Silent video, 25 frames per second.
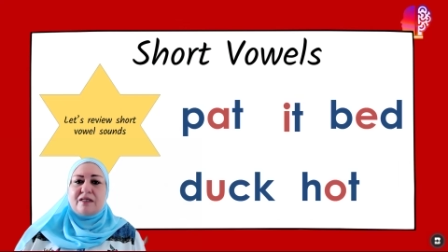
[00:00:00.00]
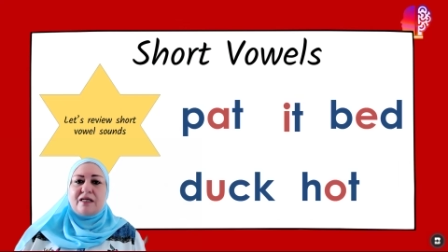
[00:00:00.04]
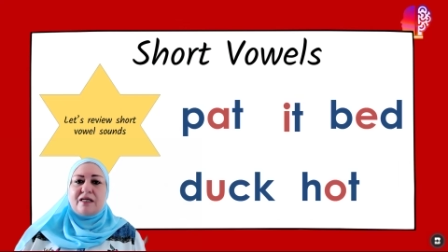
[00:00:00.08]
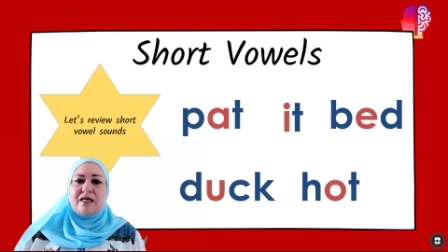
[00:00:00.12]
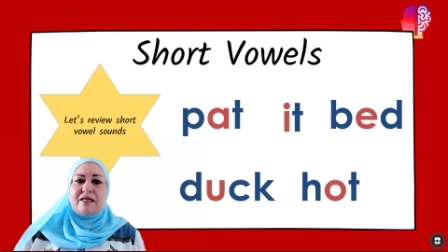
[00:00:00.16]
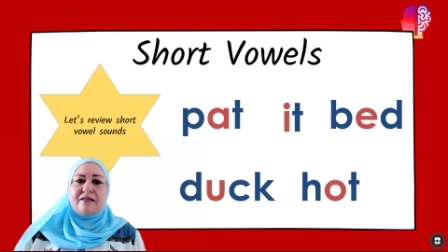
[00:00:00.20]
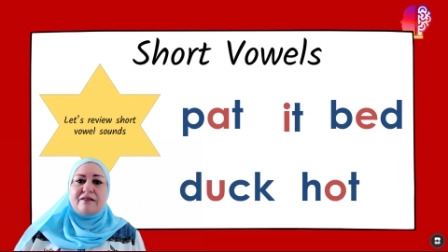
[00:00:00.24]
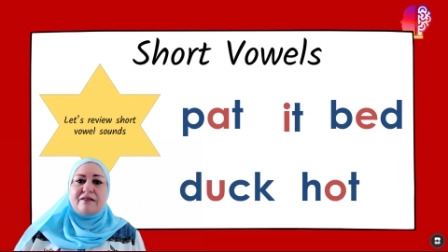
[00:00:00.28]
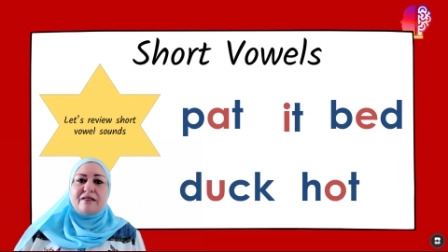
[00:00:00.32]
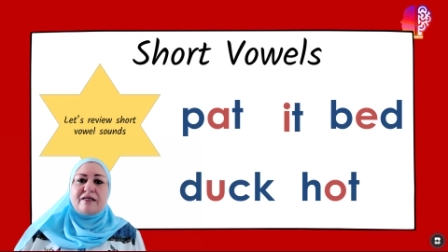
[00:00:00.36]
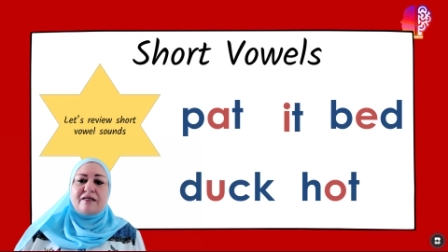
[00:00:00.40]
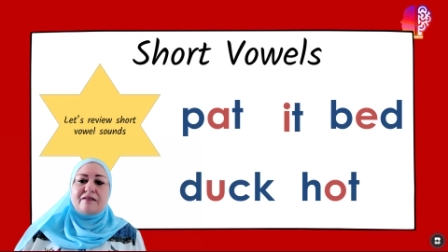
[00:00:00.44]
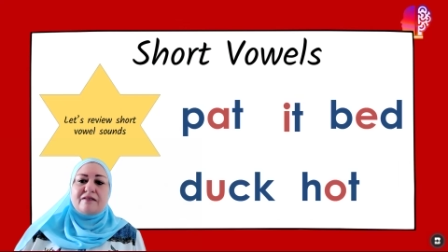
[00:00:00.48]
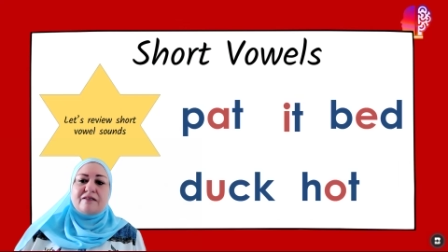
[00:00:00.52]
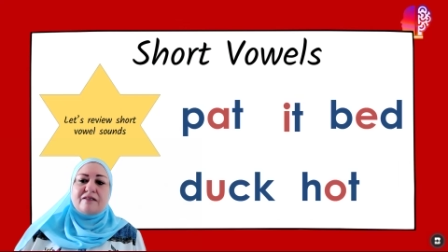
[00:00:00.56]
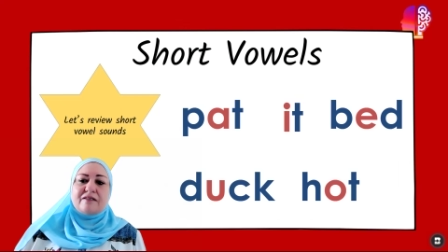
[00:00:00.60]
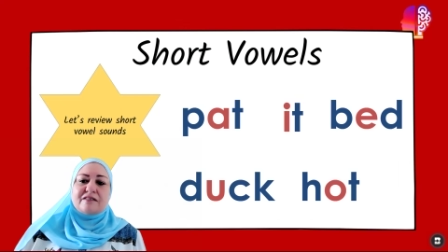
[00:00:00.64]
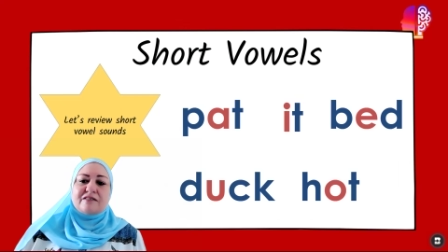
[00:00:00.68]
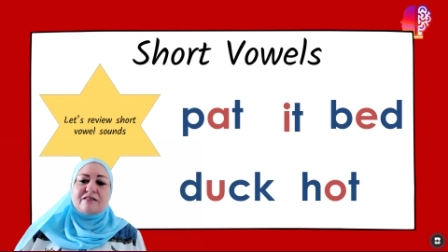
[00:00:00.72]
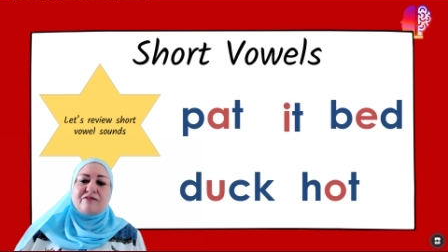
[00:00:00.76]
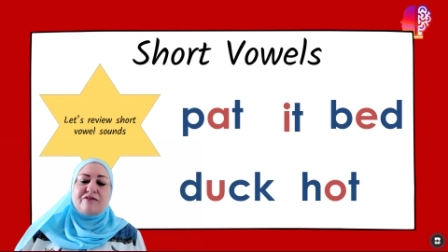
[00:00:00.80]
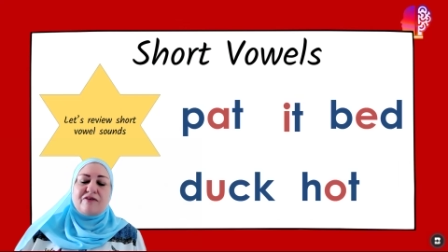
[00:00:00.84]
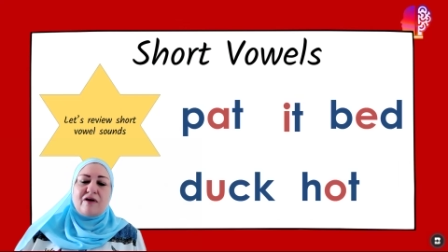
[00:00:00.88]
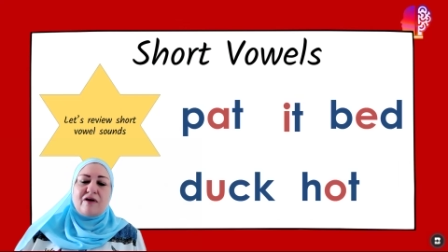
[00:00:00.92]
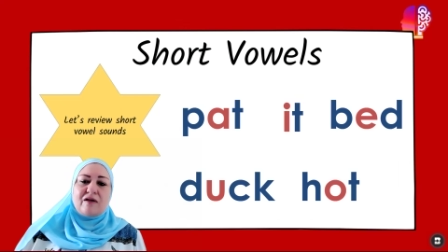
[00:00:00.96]
and then
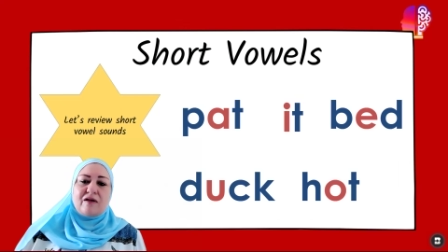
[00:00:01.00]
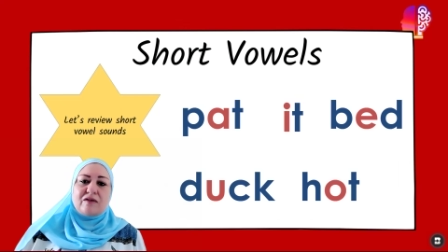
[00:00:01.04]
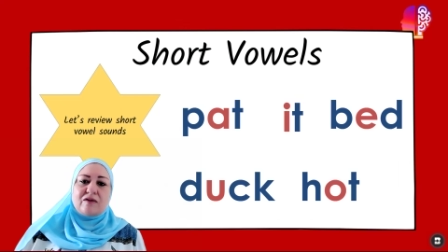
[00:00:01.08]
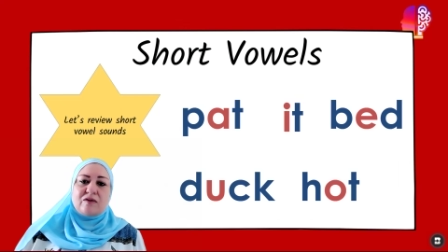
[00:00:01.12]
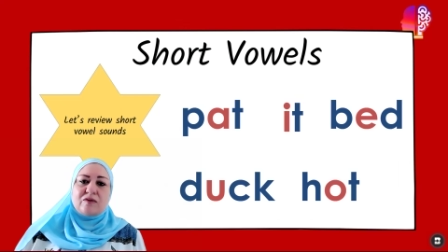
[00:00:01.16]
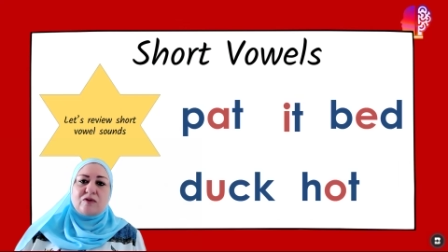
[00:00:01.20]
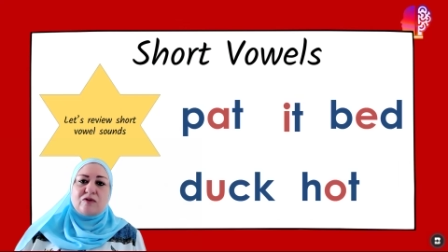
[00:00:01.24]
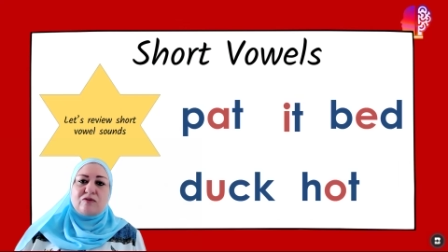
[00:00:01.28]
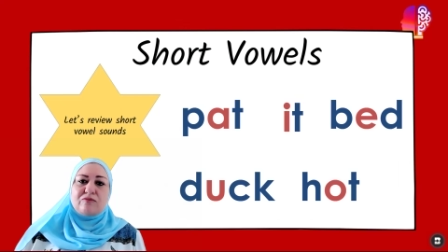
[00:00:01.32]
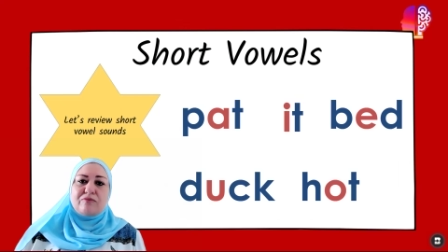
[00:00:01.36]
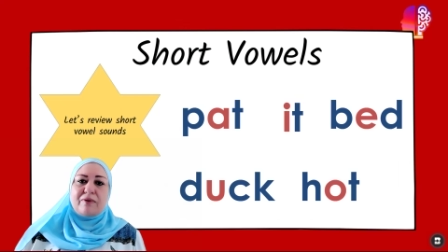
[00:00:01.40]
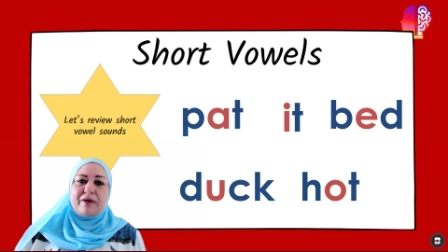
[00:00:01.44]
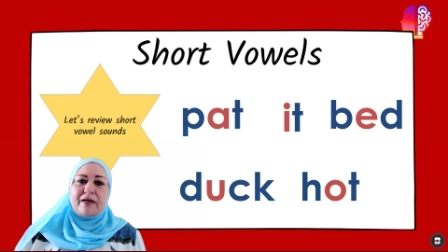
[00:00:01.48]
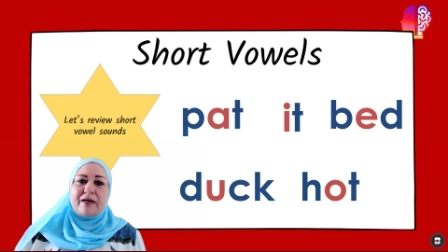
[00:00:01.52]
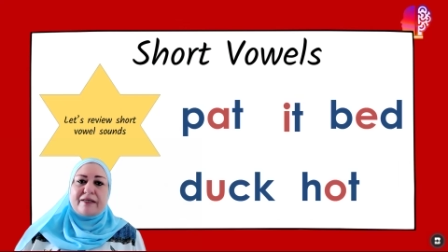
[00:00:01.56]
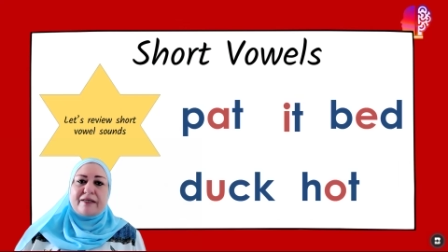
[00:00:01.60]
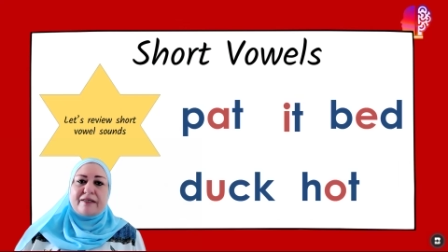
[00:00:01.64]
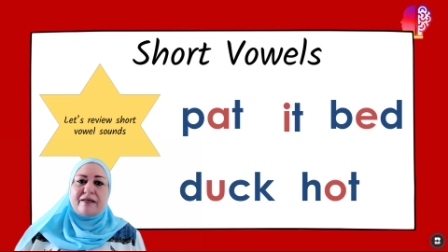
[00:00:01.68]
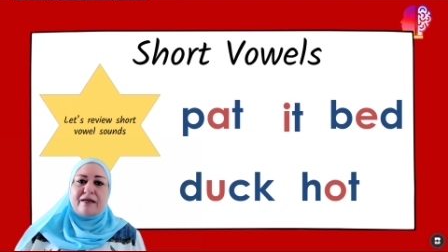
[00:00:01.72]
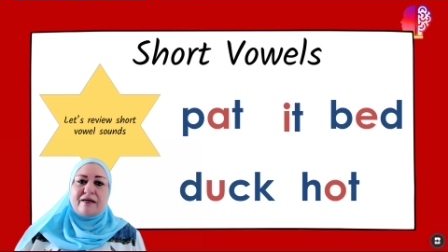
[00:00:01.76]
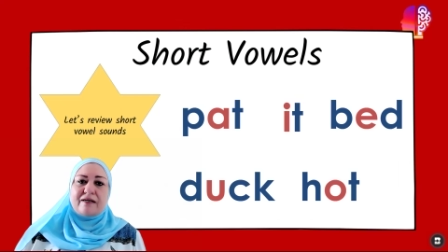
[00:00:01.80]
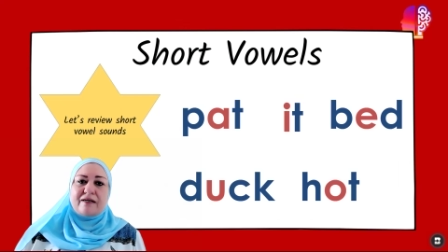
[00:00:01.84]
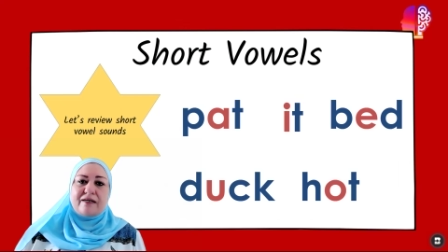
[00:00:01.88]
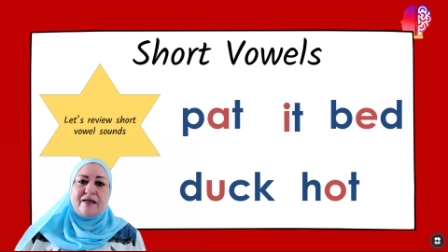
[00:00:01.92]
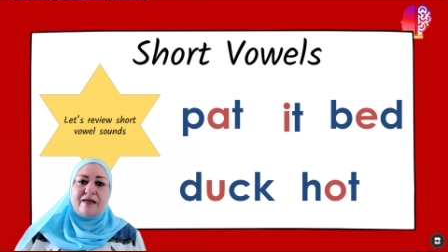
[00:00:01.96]
it's followed by
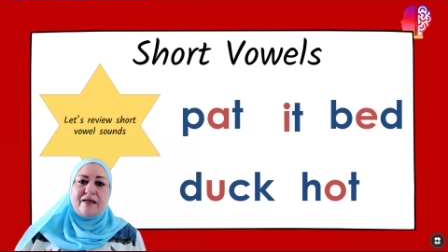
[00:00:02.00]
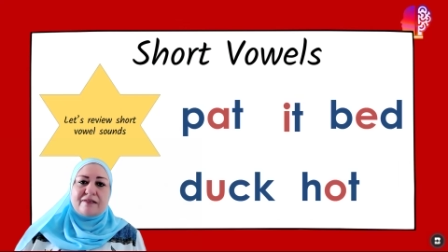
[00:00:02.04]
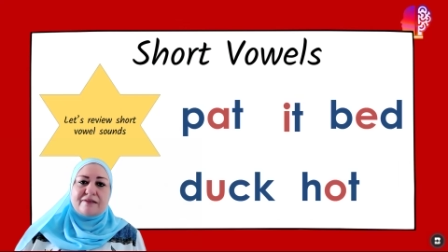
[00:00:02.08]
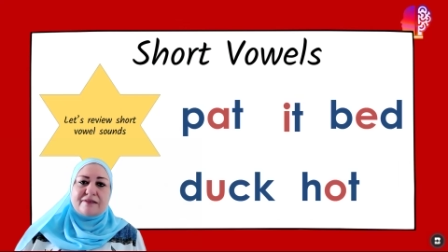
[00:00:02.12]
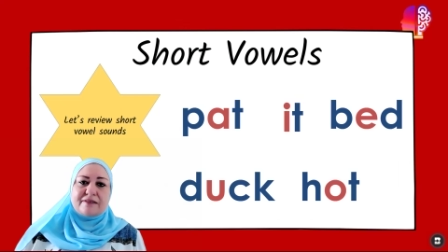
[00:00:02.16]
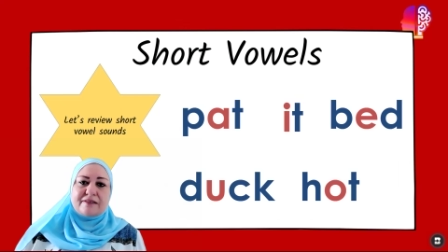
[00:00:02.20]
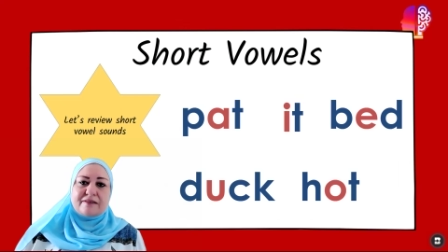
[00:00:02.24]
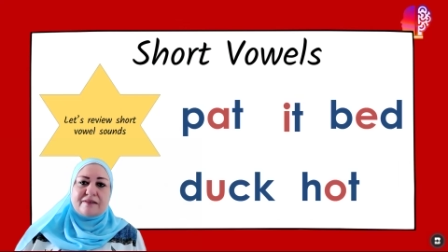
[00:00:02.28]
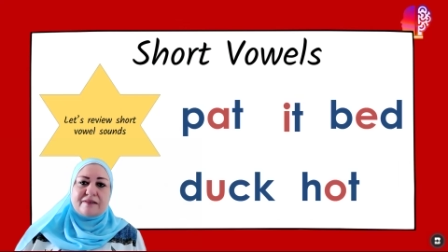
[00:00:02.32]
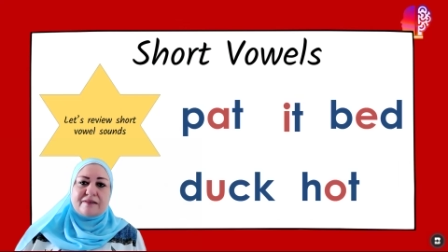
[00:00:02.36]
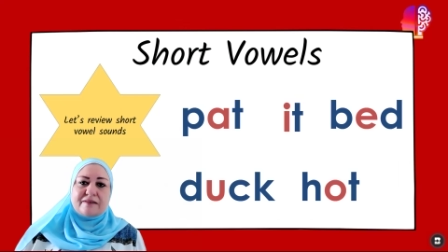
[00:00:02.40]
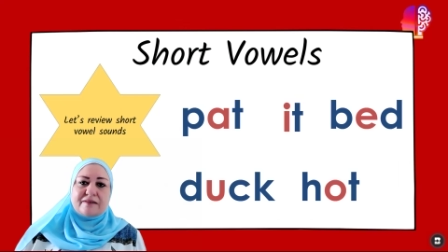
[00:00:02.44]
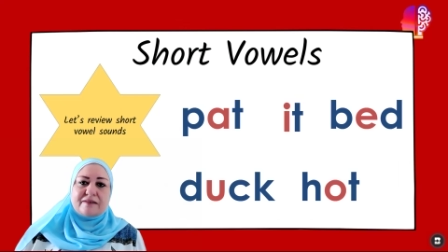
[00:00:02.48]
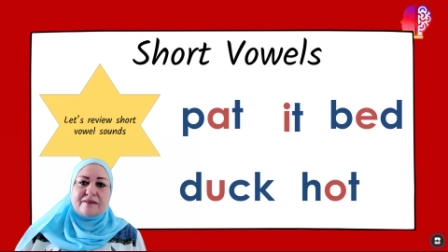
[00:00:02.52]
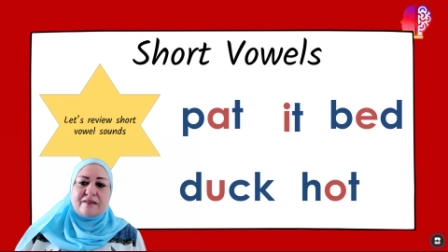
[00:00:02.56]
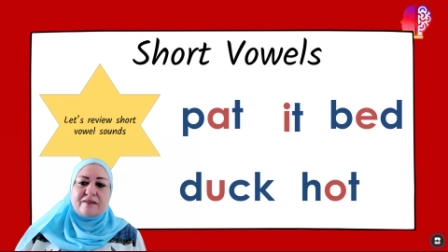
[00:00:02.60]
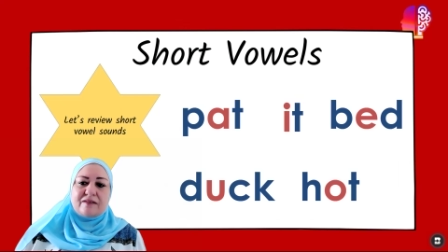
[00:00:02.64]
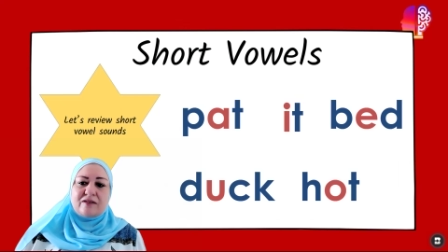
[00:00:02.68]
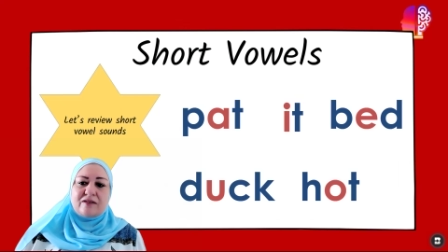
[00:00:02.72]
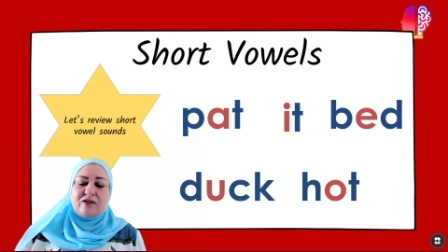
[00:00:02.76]
a consonant.